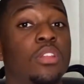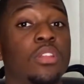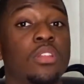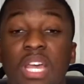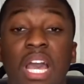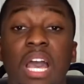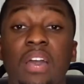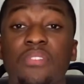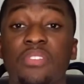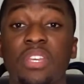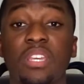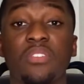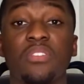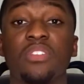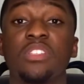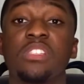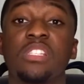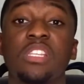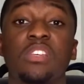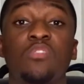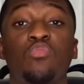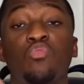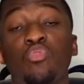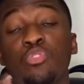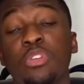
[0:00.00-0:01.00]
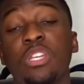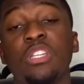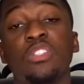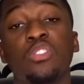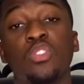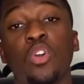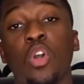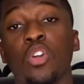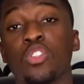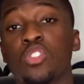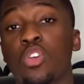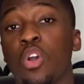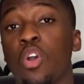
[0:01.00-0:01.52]
I've even seen
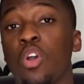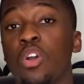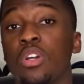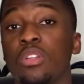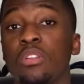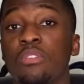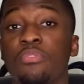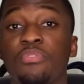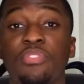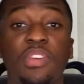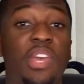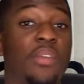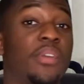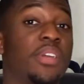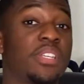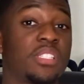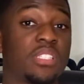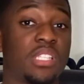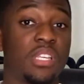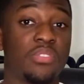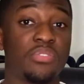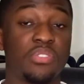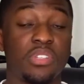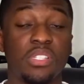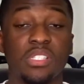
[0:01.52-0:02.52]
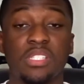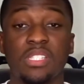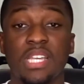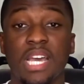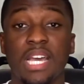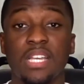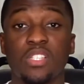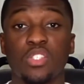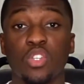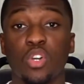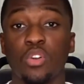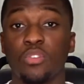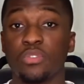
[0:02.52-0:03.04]
restocks on various different
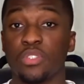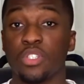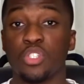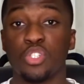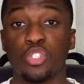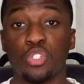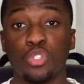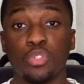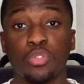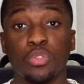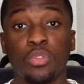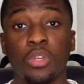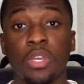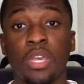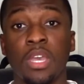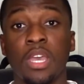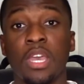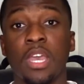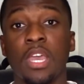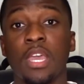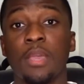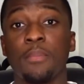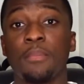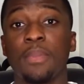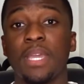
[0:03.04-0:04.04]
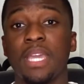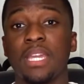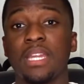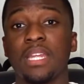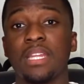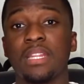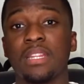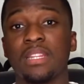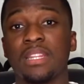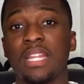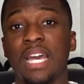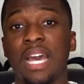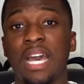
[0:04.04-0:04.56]
sites of the shoe, meaning
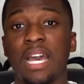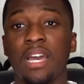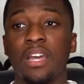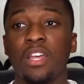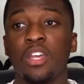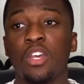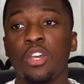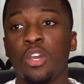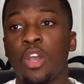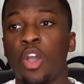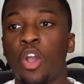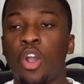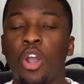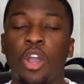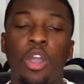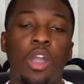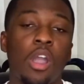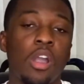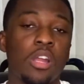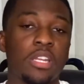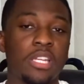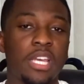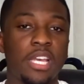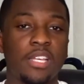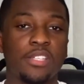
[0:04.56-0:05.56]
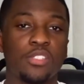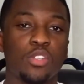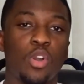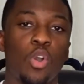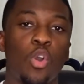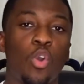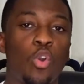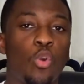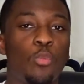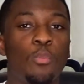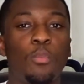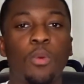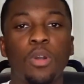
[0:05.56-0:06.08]
that Kanye's
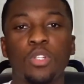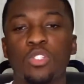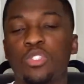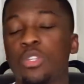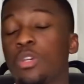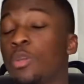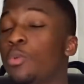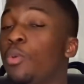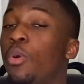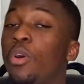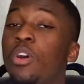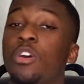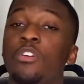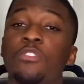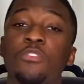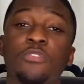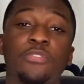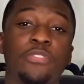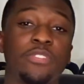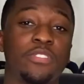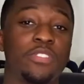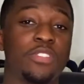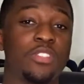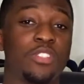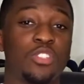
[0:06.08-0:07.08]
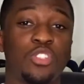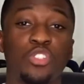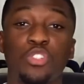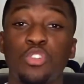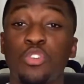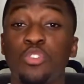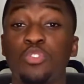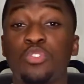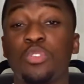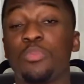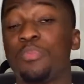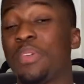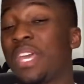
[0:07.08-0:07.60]
whole motto of the
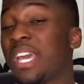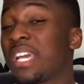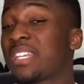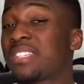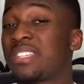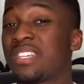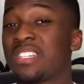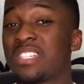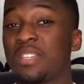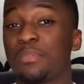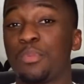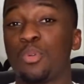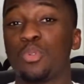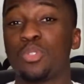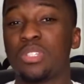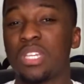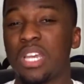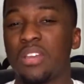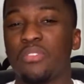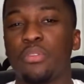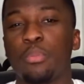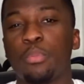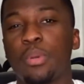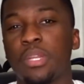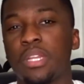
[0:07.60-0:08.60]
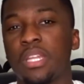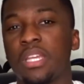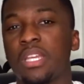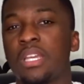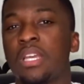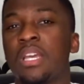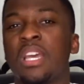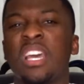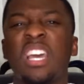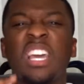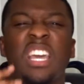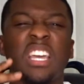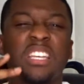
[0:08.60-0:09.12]
shoes will be accessible to everybody
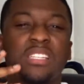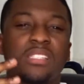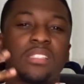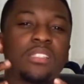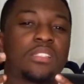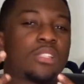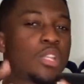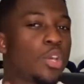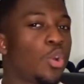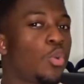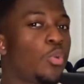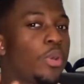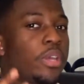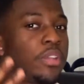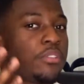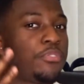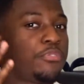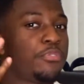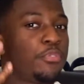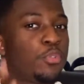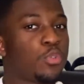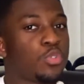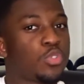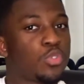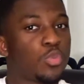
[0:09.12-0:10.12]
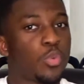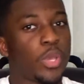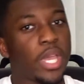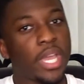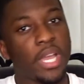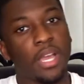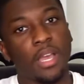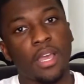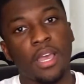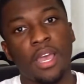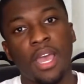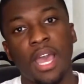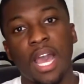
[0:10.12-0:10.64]
is still in full swing.
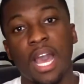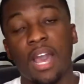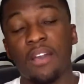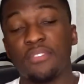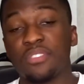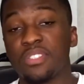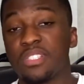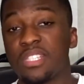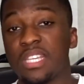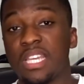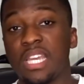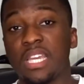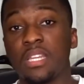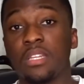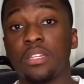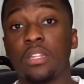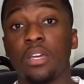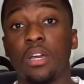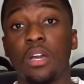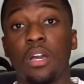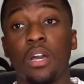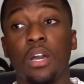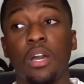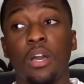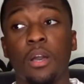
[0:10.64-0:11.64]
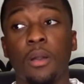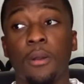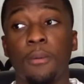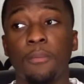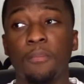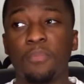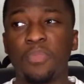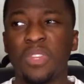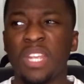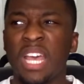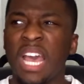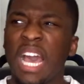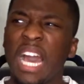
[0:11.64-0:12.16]
I've seen,
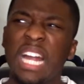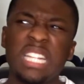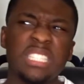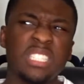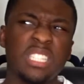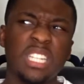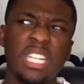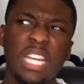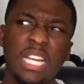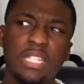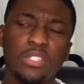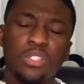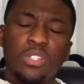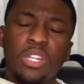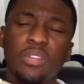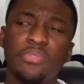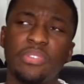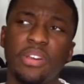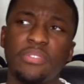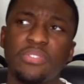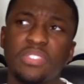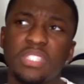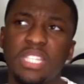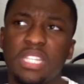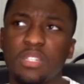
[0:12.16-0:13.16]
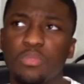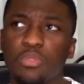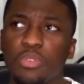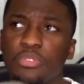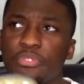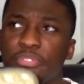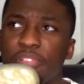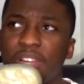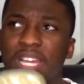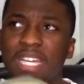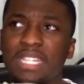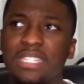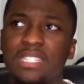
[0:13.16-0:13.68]
actually I don't know if I've seen
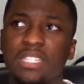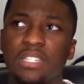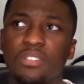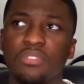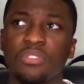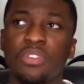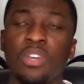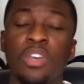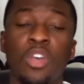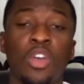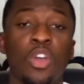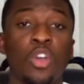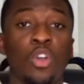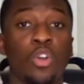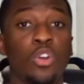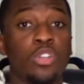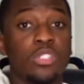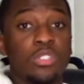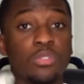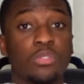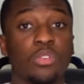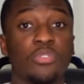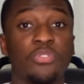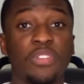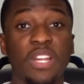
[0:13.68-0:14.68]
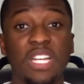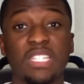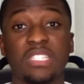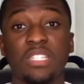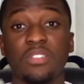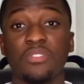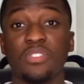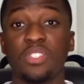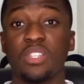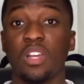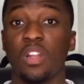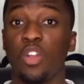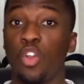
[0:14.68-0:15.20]
Reflective, because the Reflective
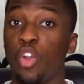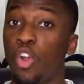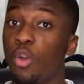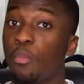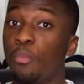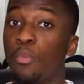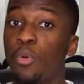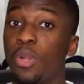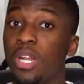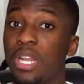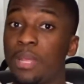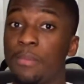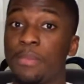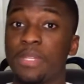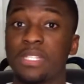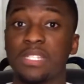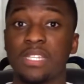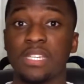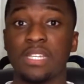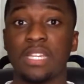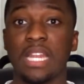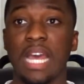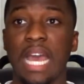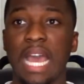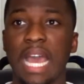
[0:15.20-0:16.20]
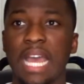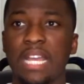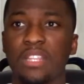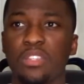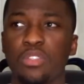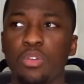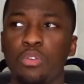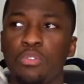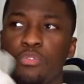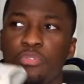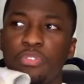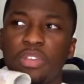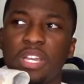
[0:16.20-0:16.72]
is a lot more limited. I
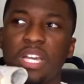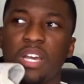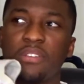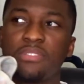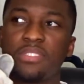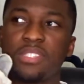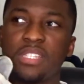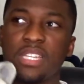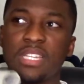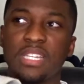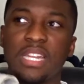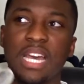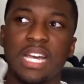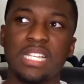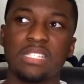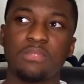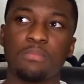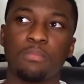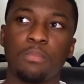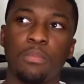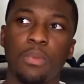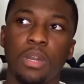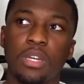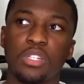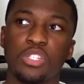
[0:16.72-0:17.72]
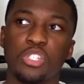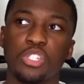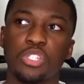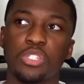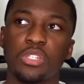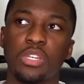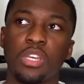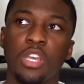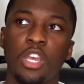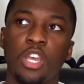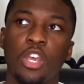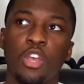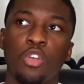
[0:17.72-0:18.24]
don't think I've seen as
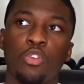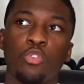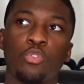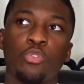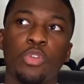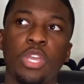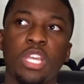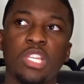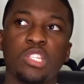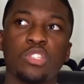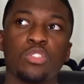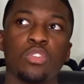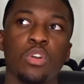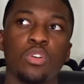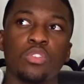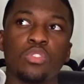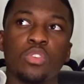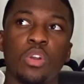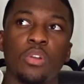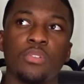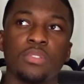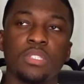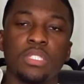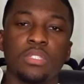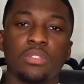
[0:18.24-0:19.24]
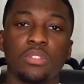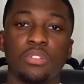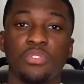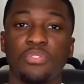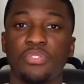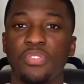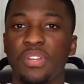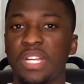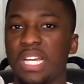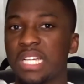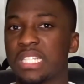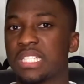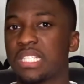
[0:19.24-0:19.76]
much restocks of the
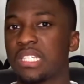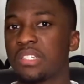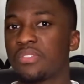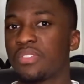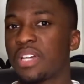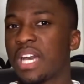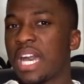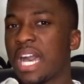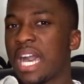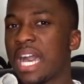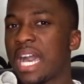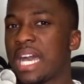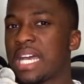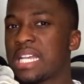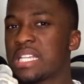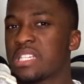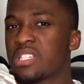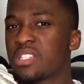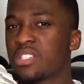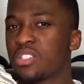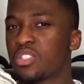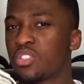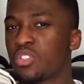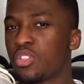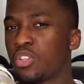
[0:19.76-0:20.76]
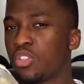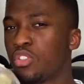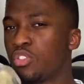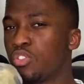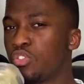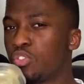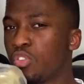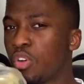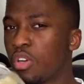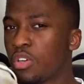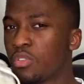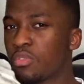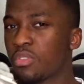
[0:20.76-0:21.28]
Reflective as the
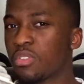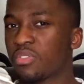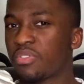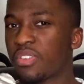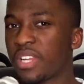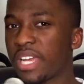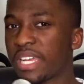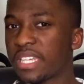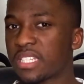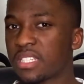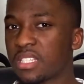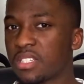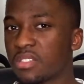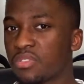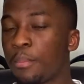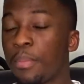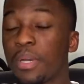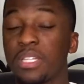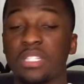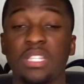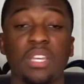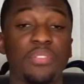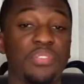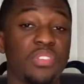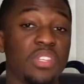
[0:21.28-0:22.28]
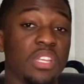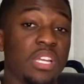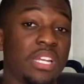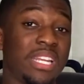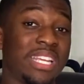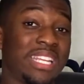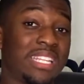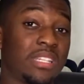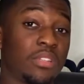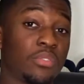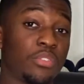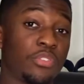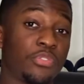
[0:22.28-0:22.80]
non-reflective, but
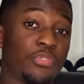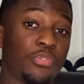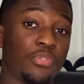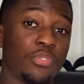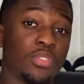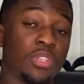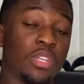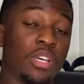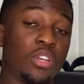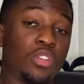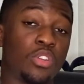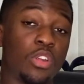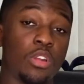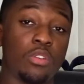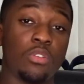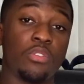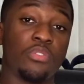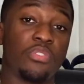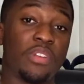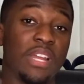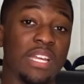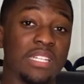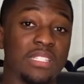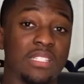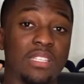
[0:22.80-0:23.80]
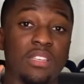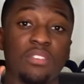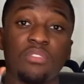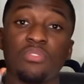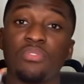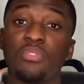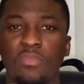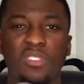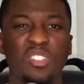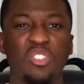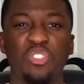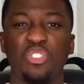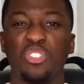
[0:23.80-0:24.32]
definitely the non-reflective,
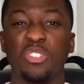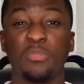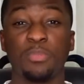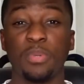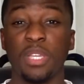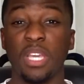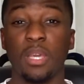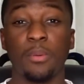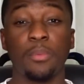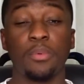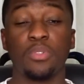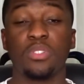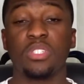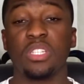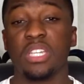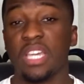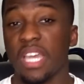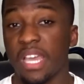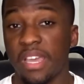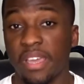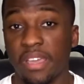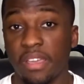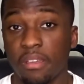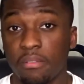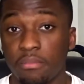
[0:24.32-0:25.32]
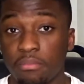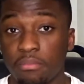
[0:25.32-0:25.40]
you should be able to get it